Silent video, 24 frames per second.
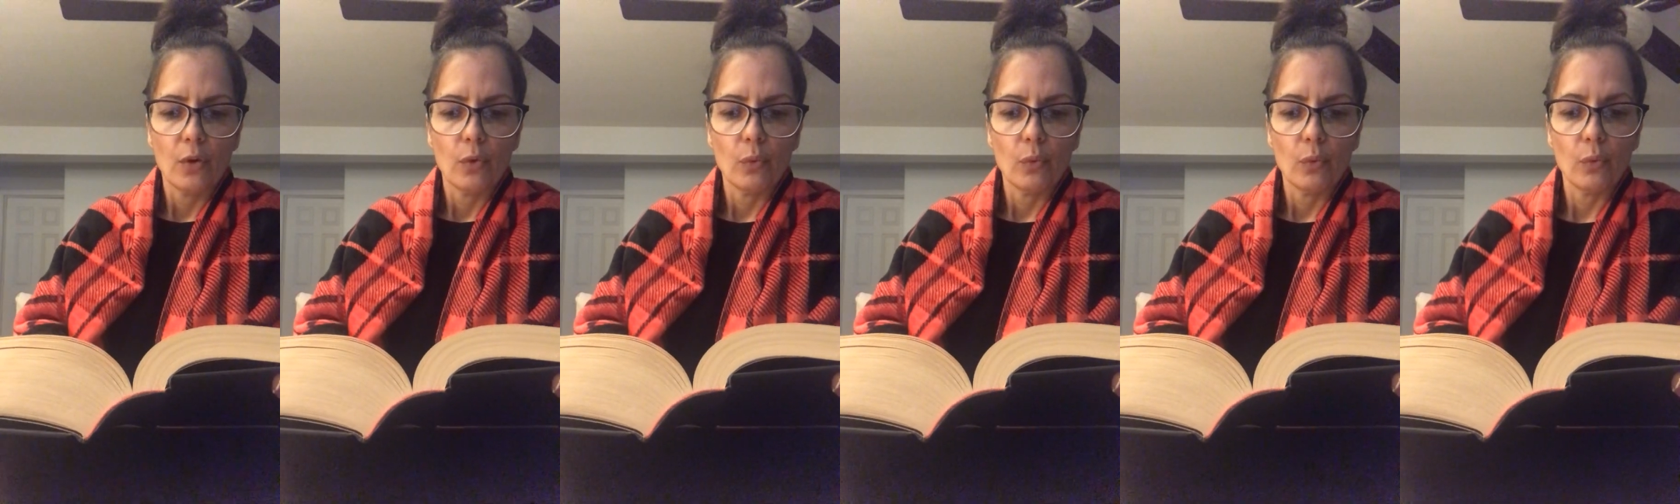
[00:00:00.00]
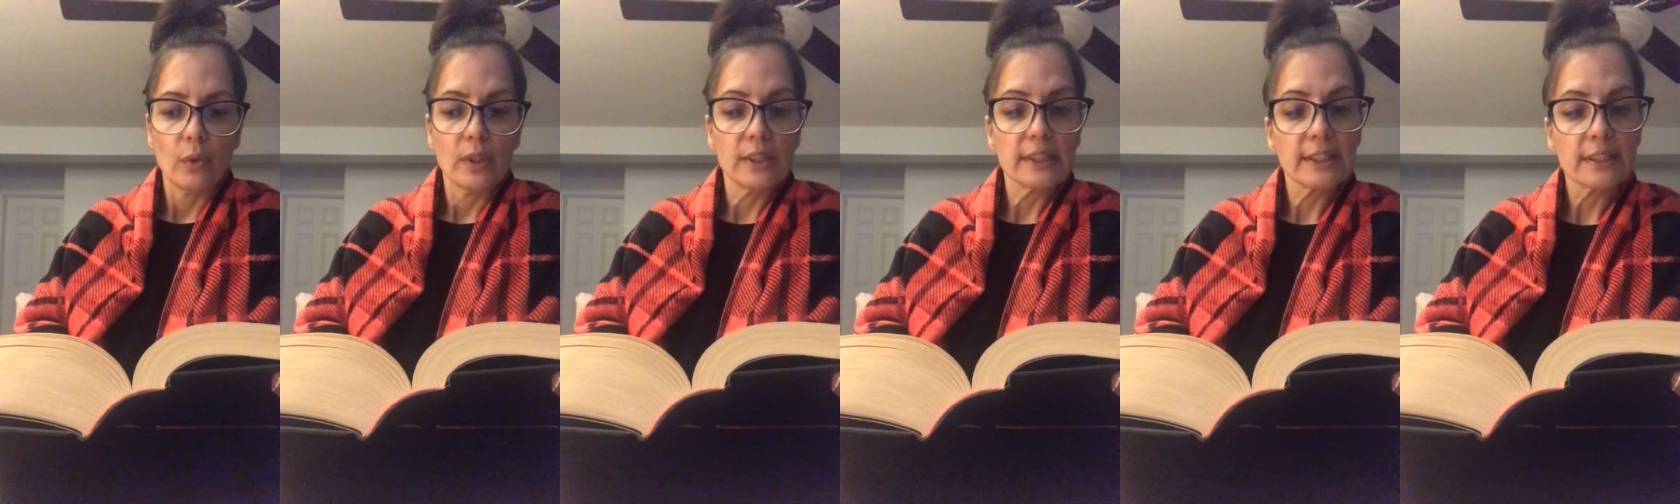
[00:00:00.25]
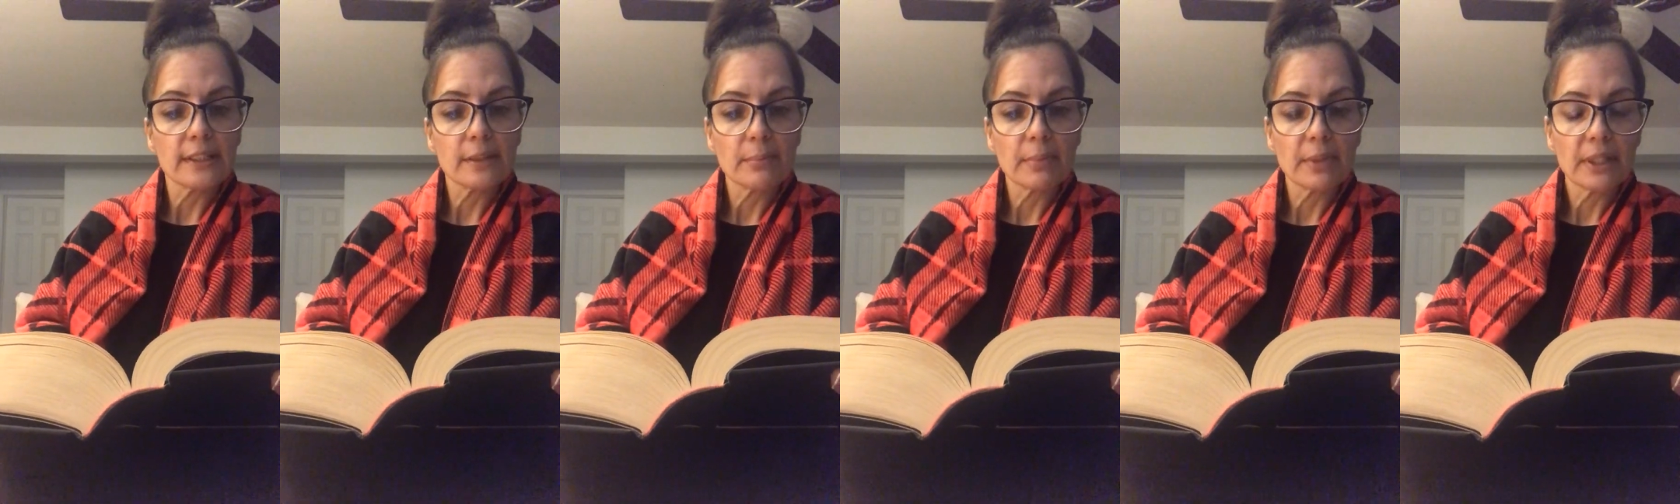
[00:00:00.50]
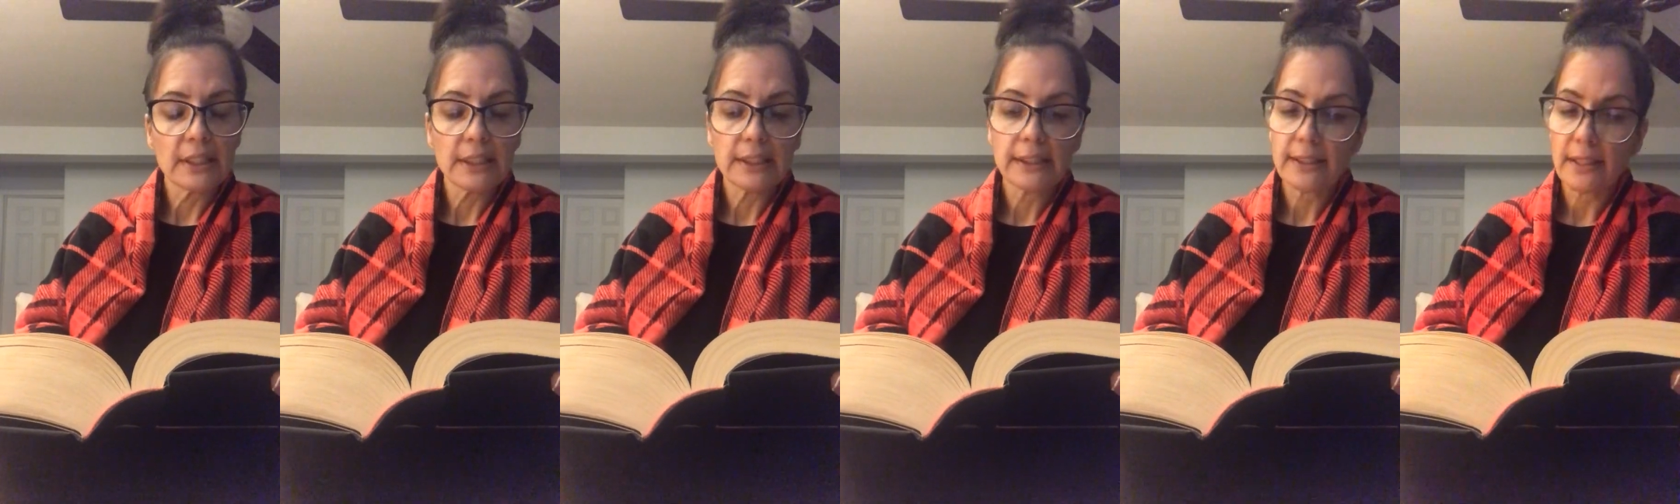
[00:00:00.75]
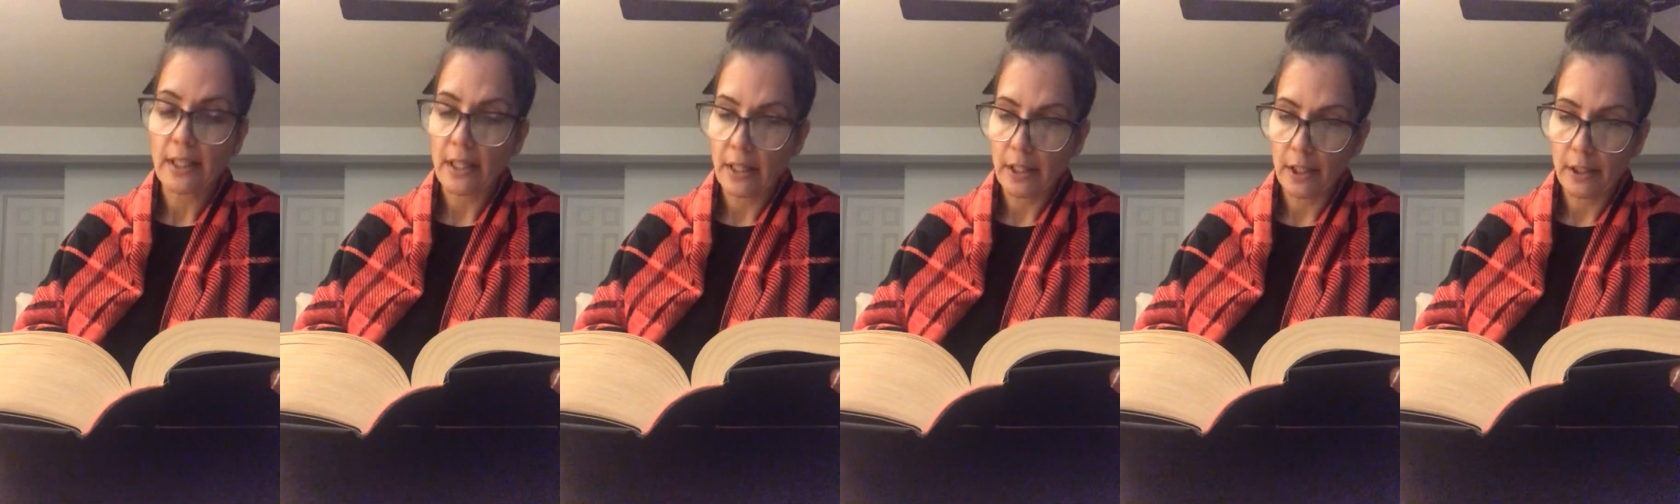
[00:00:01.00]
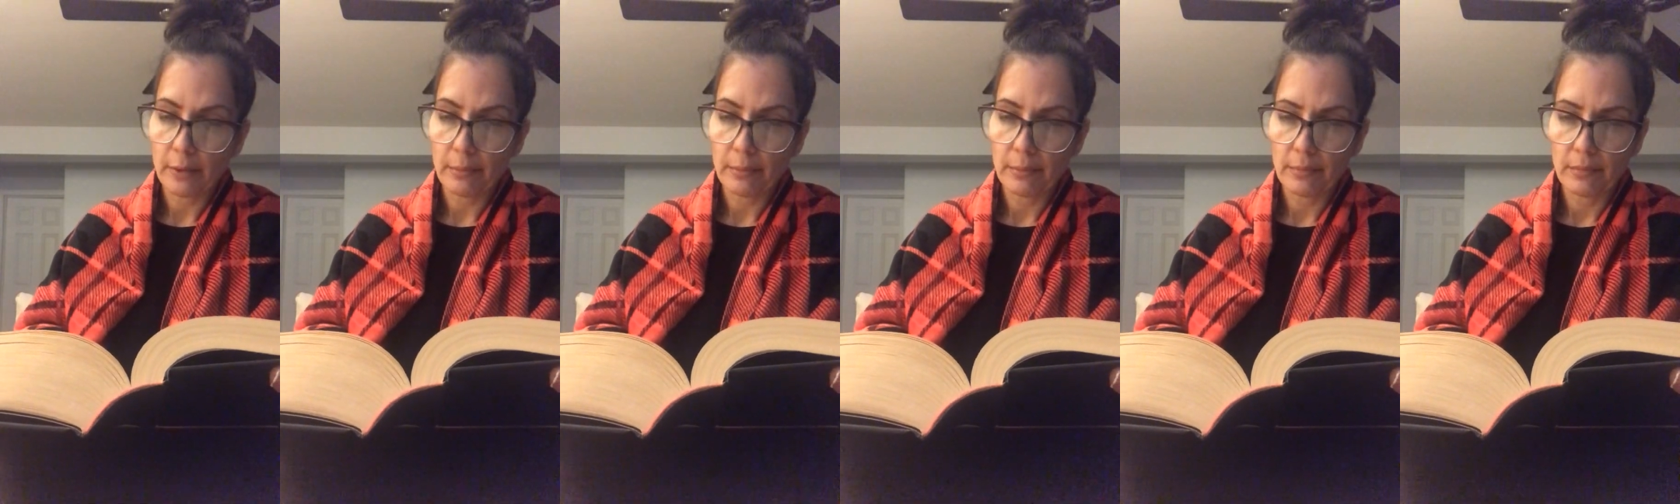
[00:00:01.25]
Once upon a
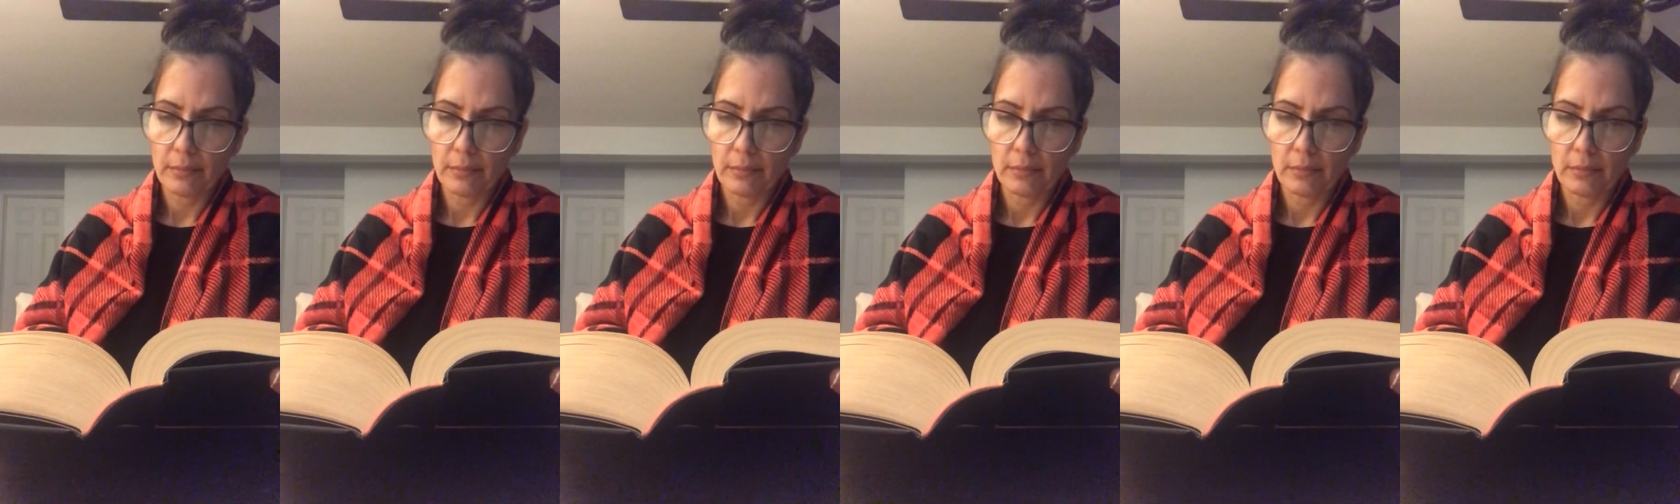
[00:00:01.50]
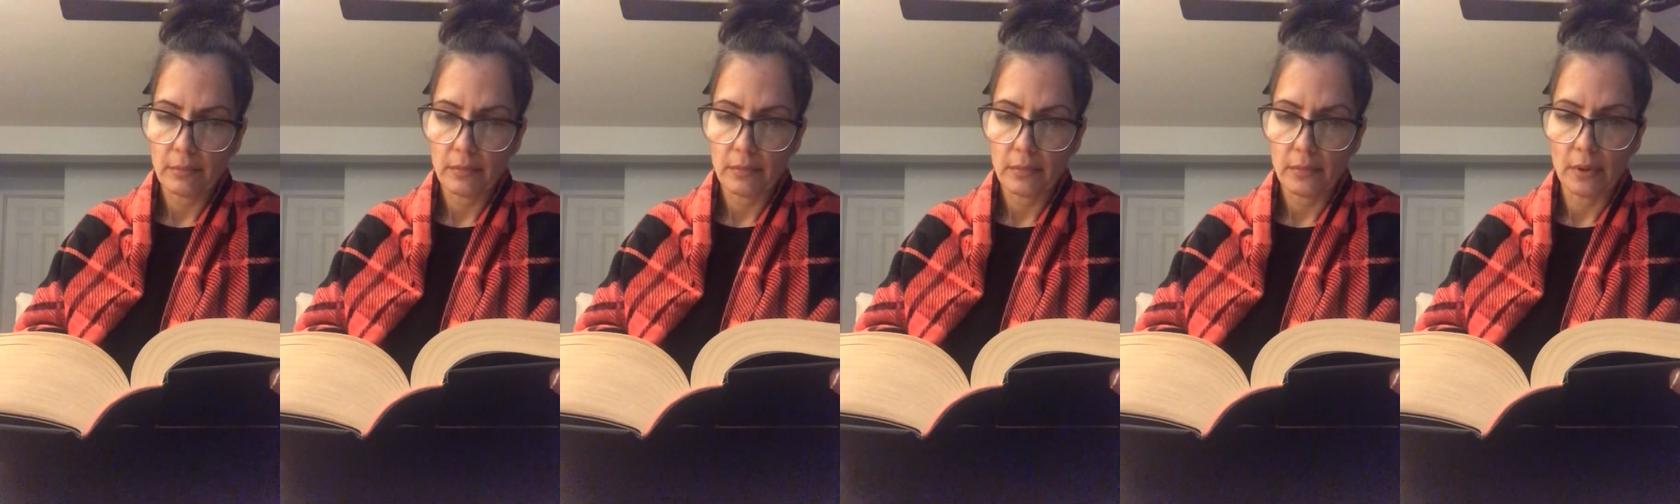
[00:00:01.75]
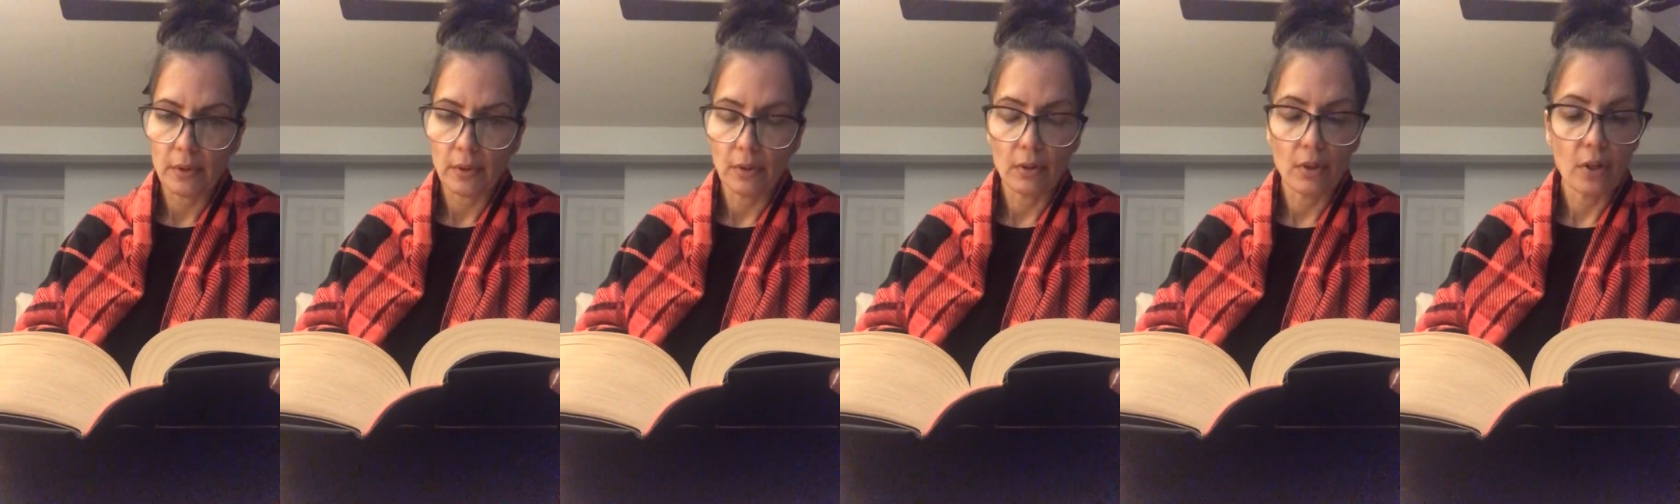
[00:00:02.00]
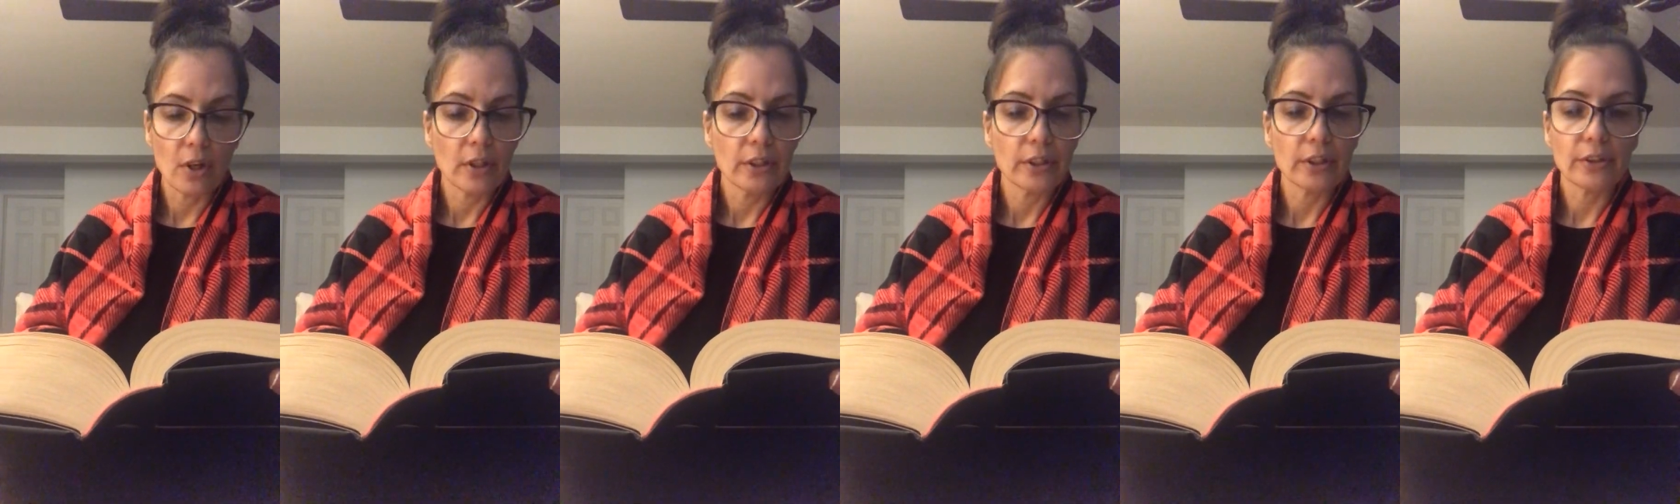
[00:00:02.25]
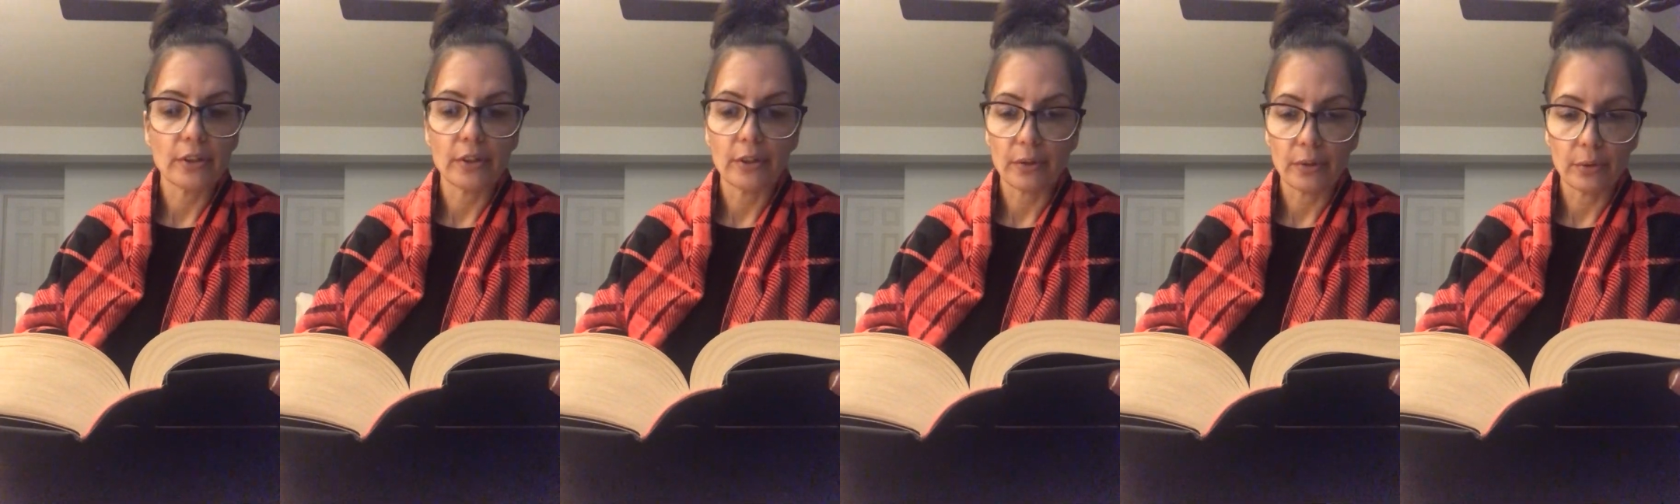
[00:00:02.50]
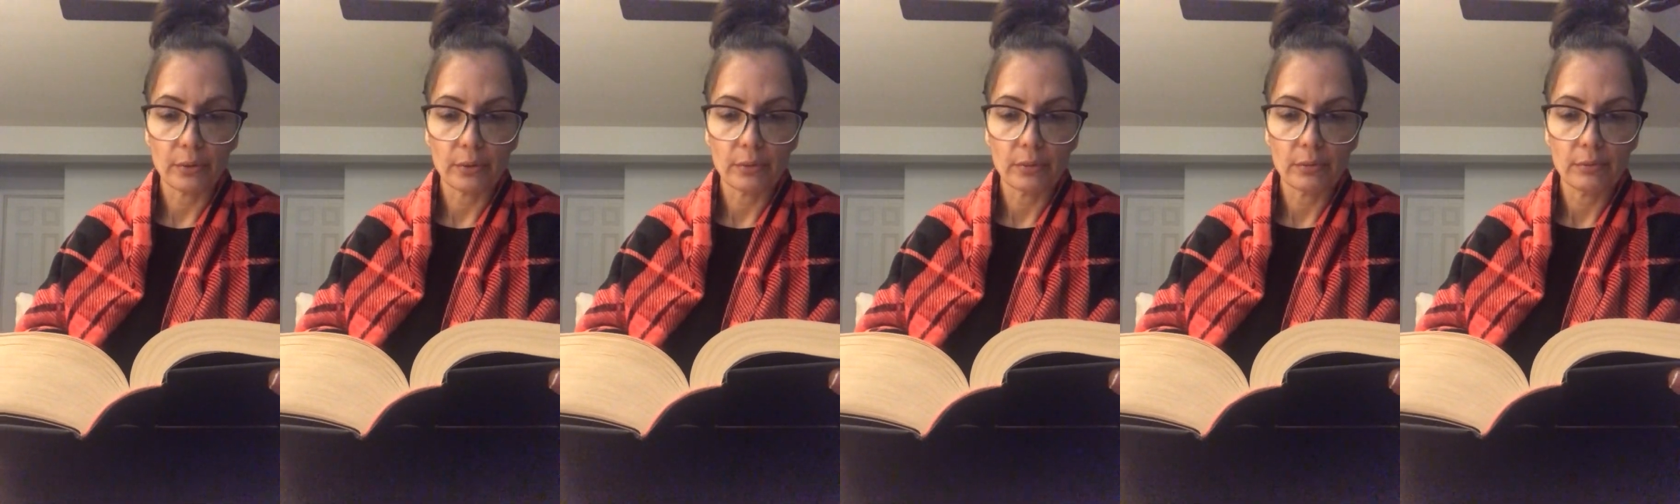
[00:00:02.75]
time, long
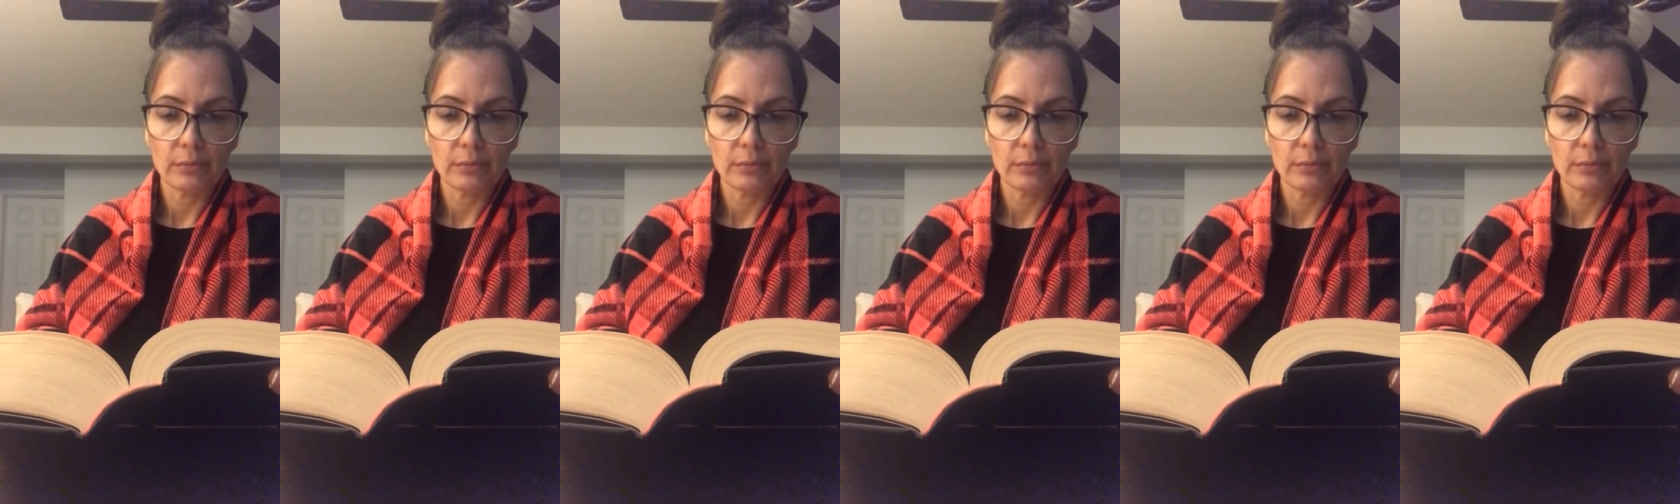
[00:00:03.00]
ago,